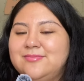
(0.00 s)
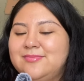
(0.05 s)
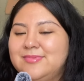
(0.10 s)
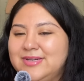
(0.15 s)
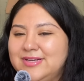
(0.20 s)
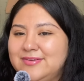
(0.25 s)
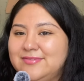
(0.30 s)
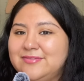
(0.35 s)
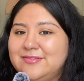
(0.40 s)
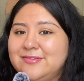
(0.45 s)

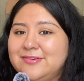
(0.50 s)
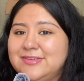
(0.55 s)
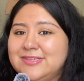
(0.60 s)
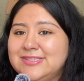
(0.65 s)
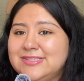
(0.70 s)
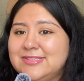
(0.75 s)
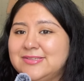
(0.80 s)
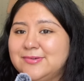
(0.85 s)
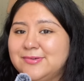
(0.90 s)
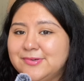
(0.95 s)
whatever
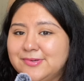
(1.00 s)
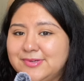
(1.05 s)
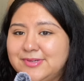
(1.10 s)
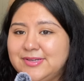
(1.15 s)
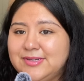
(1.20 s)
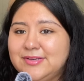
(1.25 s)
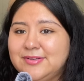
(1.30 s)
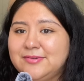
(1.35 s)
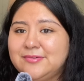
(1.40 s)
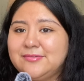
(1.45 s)
is
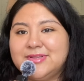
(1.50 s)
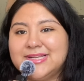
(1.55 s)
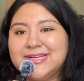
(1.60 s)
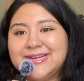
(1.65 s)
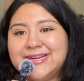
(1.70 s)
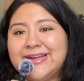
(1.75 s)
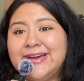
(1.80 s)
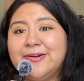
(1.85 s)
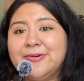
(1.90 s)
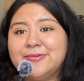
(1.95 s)
hurting you. Let
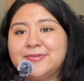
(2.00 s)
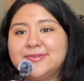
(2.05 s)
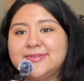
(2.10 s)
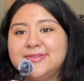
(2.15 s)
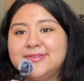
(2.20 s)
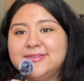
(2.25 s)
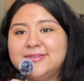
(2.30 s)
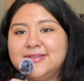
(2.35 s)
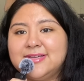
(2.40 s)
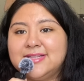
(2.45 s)
it out.
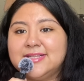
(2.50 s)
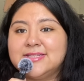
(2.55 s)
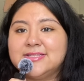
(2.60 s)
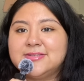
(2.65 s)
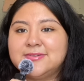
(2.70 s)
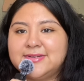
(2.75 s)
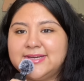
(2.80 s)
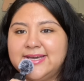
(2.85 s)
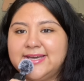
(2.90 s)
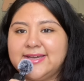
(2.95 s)
And
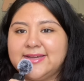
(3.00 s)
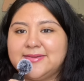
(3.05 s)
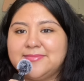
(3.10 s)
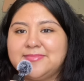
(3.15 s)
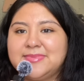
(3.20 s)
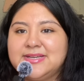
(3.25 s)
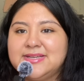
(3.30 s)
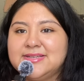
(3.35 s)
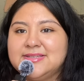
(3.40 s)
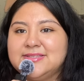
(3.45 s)
it's okay
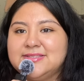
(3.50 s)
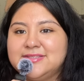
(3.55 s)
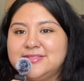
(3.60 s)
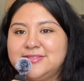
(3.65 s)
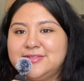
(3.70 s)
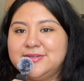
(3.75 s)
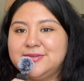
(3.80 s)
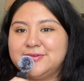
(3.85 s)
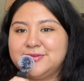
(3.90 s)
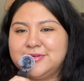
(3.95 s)
because,
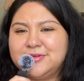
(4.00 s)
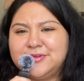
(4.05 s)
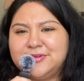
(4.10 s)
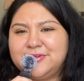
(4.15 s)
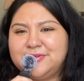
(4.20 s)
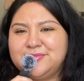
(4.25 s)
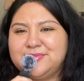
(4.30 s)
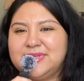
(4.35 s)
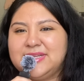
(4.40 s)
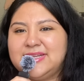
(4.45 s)
you're
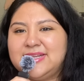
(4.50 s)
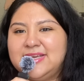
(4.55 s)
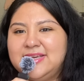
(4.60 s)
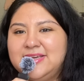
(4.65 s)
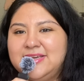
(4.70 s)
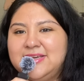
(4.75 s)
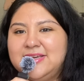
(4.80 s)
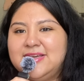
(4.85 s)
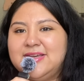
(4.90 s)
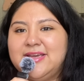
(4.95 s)
human
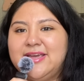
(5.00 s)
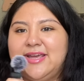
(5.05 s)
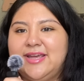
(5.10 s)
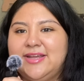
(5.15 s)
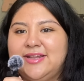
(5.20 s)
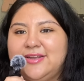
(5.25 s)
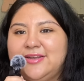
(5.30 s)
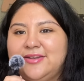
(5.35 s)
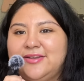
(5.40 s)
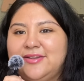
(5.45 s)

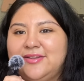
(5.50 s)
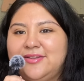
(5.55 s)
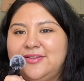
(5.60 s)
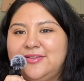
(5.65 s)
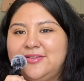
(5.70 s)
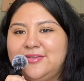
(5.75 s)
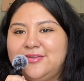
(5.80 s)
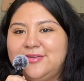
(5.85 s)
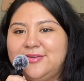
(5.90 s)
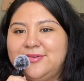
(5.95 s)
and
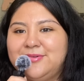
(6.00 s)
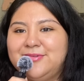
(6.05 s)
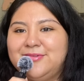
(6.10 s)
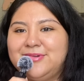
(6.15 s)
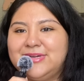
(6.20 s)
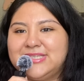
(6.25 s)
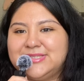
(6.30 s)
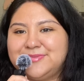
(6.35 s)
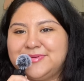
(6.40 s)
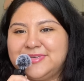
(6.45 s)
you
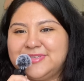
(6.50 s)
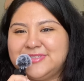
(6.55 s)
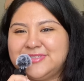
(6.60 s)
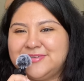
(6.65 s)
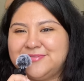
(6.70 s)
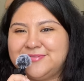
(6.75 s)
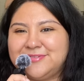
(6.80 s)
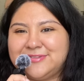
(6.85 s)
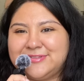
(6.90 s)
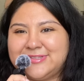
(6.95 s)
experience
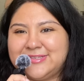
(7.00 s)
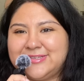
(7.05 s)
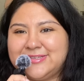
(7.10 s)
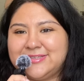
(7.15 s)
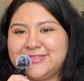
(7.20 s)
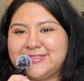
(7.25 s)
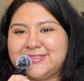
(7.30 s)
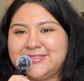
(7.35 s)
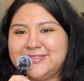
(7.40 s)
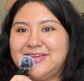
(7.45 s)
different
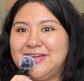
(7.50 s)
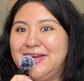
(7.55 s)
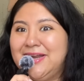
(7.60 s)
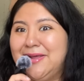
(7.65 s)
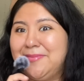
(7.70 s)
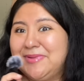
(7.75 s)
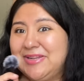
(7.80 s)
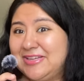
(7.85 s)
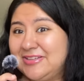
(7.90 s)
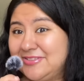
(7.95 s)
things. And
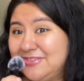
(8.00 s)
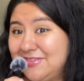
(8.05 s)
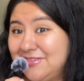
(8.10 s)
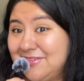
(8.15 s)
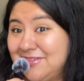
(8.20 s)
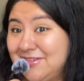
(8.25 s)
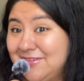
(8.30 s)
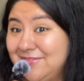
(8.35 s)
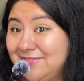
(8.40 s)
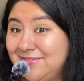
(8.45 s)
I'd be
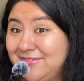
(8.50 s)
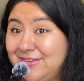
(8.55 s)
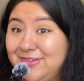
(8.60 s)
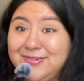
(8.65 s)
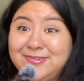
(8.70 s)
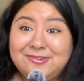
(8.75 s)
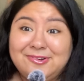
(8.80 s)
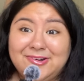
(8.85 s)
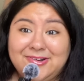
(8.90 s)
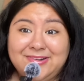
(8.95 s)
concerned if
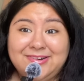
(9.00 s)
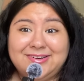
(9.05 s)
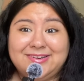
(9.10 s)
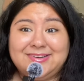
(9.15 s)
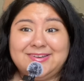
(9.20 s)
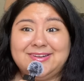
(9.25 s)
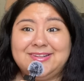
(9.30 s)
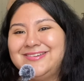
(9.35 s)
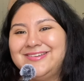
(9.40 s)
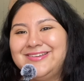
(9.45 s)
you aren't